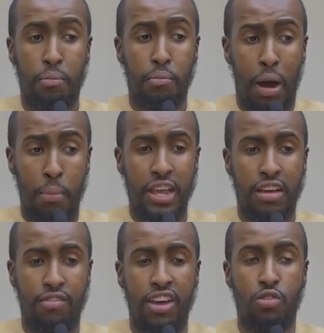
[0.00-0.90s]
public
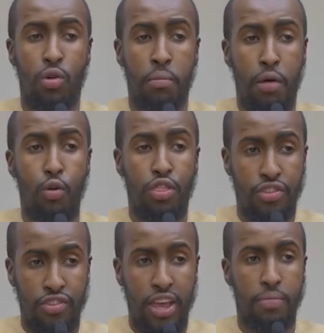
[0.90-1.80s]
affairs were both the
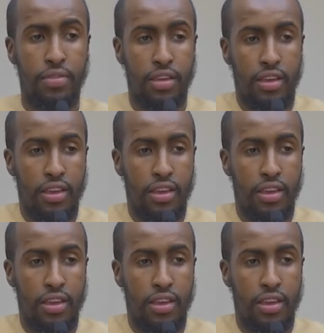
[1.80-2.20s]
same.